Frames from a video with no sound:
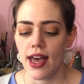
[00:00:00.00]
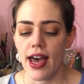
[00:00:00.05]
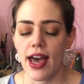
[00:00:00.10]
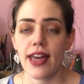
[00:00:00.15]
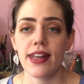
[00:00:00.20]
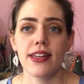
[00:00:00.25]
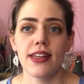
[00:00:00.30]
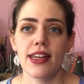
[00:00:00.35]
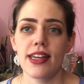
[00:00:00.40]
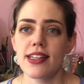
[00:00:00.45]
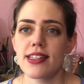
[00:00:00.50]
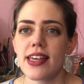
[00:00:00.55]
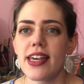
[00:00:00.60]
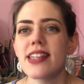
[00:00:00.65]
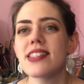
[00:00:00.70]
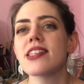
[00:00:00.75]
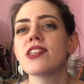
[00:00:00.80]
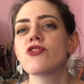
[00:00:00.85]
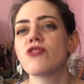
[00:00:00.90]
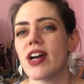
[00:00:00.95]
And
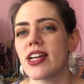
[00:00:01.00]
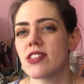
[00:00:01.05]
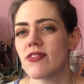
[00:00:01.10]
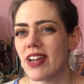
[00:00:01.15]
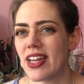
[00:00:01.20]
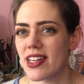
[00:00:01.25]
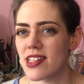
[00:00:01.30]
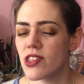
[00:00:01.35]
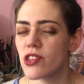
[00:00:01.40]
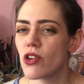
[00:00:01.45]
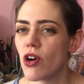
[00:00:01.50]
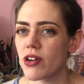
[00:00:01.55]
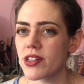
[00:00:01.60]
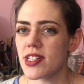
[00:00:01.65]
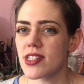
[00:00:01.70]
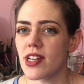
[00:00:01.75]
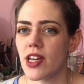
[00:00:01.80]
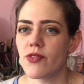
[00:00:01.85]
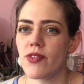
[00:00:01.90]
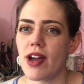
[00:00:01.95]
it's a dress ring. It's not
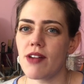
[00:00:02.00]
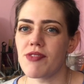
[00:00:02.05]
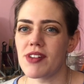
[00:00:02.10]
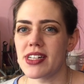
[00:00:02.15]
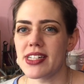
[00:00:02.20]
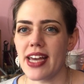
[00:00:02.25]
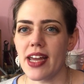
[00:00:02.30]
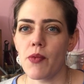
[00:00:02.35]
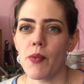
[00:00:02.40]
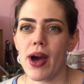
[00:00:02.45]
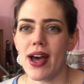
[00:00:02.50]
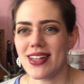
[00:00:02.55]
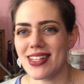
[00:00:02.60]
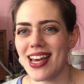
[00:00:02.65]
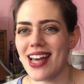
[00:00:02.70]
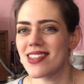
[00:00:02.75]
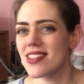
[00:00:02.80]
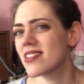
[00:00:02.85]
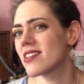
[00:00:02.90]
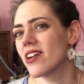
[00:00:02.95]
designed for everyday wear.
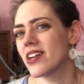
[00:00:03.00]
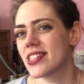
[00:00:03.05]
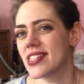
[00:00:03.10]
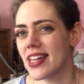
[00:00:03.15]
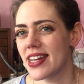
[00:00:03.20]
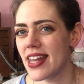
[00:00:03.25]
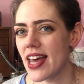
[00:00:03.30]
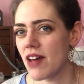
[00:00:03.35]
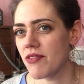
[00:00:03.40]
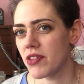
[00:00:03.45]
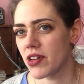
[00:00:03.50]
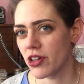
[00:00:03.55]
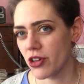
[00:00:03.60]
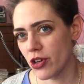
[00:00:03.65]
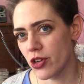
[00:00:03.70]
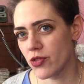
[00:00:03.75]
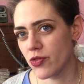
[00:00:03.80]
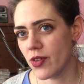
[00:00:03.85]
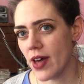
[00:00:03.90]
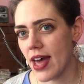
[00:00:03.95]
Tanzanites are never
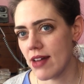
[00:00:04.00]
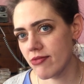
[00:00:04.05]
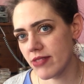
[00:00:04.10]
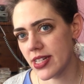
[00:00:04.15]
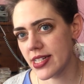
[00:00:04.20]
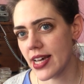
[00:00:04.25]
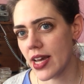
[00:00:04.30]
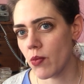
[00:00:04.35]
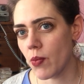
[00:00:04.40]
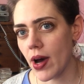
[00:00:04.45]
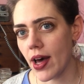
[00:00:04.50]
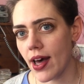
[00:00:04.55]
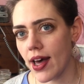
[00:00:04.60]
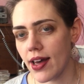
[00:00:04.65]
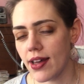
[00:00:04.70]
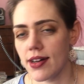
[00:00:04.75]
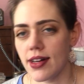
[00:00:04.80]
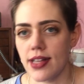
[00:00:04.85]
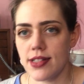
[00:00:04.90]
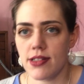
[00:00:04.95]
good for everyday wear
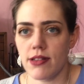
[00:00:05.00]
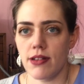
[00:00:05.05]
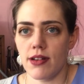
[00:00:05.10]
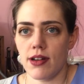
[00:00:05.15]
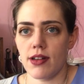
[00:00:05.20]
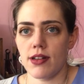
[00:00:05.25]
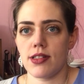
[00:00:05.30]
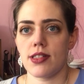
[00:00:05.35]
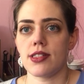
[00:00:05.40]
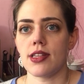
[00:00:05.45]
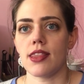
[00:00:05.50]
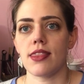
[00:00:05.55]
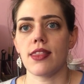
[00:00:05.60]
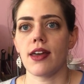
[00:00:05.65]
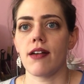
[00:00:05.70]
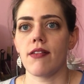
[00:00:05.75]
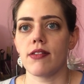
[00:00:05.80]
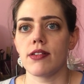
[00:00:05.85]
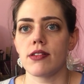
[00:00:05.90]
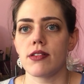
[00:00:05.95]
unless you kind of sit
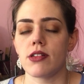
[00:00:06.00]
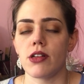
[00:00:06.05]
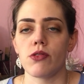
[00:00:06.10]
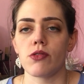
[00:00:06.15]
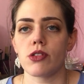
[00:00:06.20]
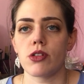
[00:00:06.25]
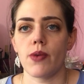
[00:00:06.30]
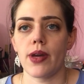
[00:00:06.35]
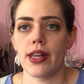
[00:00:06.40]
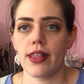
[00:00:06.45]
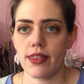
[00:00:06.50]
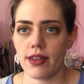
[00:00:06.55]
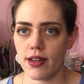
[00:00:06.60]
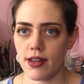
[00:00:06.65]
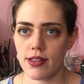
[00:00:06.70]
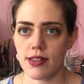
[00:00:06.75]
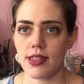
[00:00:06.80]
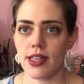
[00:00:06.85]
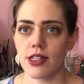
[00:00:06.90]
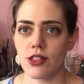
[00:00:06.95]
there and don't do anything,
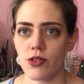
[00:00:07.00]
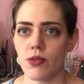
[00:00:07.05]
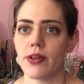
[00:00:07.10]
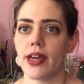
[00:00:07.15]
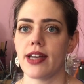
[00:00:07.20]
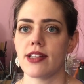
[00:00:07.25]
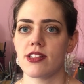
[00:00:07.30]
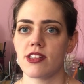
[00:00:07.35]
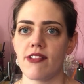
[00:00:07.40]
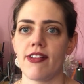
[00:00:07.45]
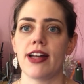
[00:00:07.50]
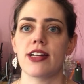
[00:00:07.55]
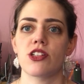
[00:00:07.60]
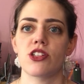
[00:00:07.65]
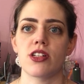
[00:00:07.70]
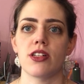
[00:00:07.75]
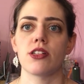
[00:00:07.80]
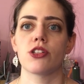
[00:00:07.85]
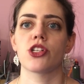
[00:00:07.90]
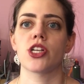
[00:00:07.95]
because they do get
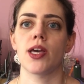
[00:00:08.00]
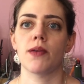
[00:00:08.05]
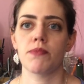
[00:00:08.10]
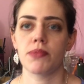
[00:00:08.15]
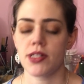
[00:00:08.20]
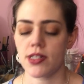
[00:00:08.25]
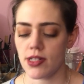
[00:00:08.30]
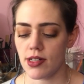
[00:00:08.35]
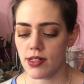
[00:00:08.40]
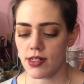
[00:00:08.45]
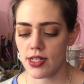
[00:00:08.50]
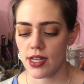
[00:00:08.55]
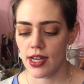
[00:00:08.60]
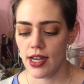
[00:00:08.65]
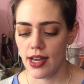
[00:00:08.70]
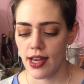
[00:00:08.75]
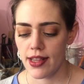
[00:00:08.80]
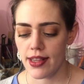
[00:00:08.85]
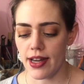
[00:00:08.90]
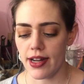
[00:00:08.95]
scratched and chipped and
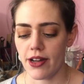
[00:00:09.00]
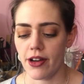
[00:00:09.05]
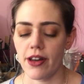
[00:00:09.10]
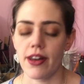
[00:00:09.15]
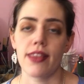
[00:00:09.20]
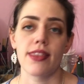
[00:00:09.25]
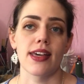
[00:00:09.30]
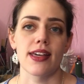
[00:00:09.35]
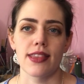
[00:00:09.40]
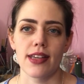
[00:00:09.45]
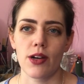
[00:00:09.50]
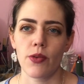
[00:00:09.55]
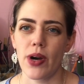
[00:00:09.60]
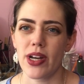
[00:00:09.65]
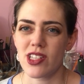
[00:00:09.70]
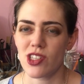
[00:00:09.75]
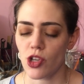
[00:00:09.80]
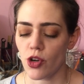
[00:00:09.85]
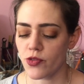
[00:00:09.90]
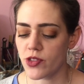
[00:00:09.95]
that kind of thing. They're
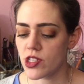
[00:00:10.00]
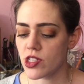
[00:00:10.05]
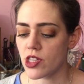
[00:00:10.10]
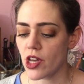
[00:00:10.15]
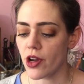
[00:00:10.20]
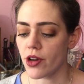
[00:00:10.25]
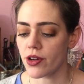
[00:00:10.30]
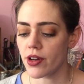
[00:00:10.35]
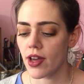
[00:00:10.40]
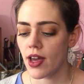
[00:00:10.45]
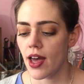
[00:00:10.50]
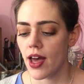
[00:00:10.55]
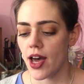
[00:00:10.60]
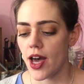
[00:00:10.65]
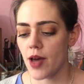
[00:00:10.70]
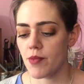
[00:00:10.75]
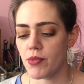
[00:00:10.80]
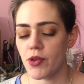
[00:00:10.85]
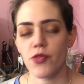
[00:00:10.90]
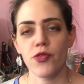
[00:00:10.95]
quite soft stone.
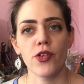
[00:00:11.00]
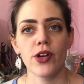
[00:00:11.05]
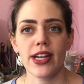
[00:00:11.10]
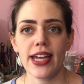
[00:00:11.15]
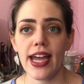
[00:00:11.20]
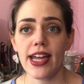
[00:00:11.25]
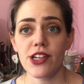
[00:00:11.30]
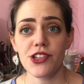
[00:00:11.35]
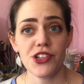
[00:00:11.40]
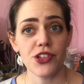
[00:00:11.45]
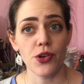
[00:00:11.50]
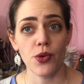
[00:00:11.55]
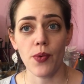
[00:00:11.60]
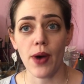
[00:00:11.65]
But for occasional